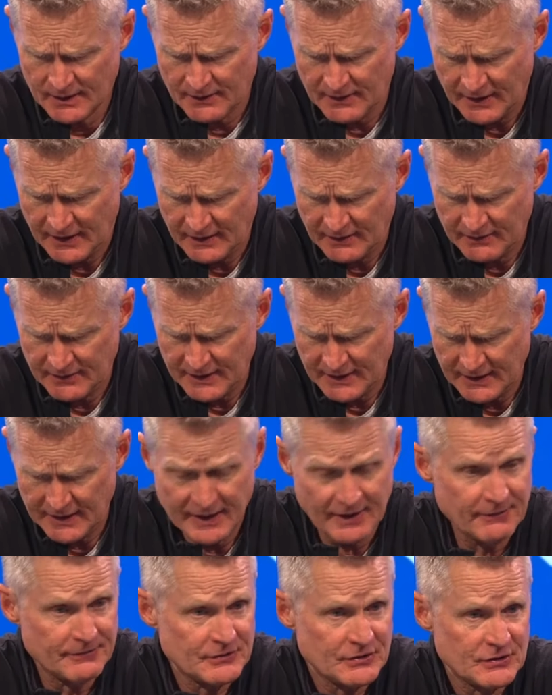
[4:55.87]
the the
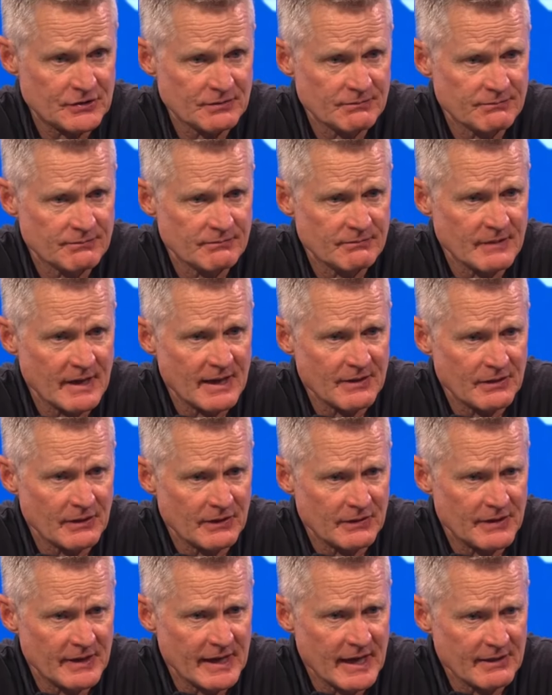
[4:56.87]
gifts,
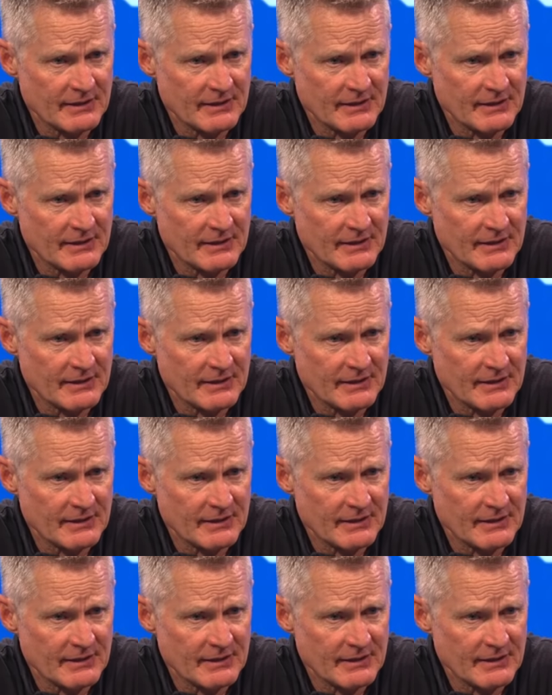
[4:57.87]
the